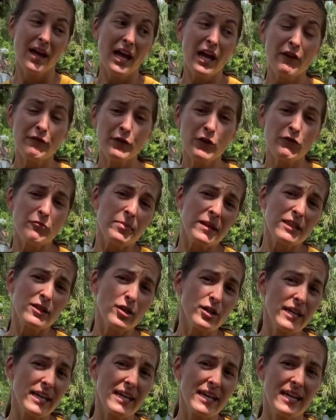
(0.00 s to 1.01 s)
If you've been
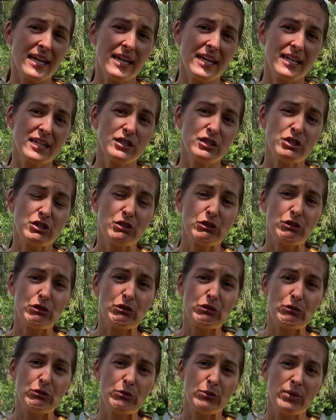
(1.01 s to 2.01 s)
looking
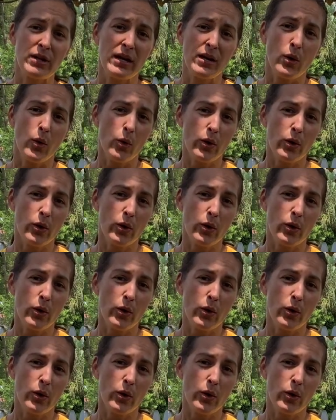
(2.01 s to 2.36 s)
into